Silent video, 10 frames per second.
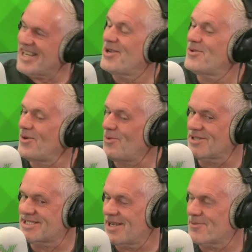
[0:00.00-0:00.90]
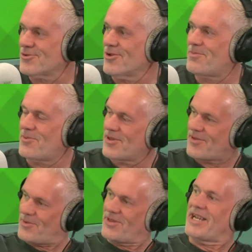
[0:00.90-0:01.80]
Are you in a WhatsApp group with
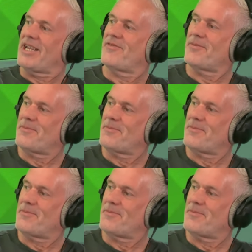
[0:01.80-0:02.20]
any of them?